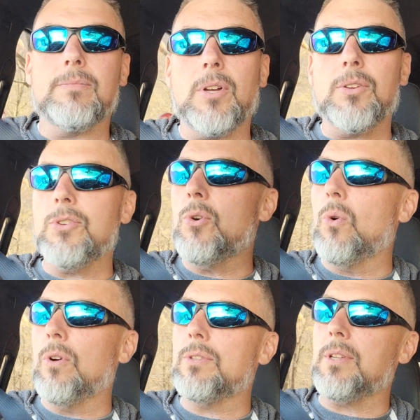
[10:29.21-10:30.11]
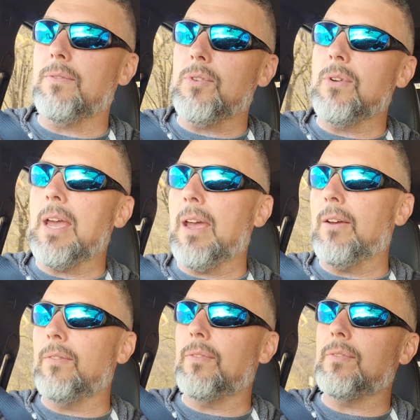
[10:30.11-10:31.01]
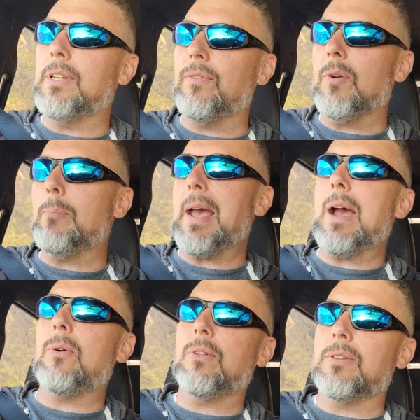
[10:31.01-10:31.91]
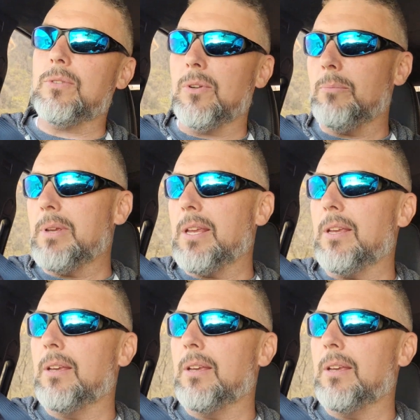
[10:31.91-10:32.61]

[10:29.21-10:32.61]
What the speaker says: on yours if you have different power that's going to be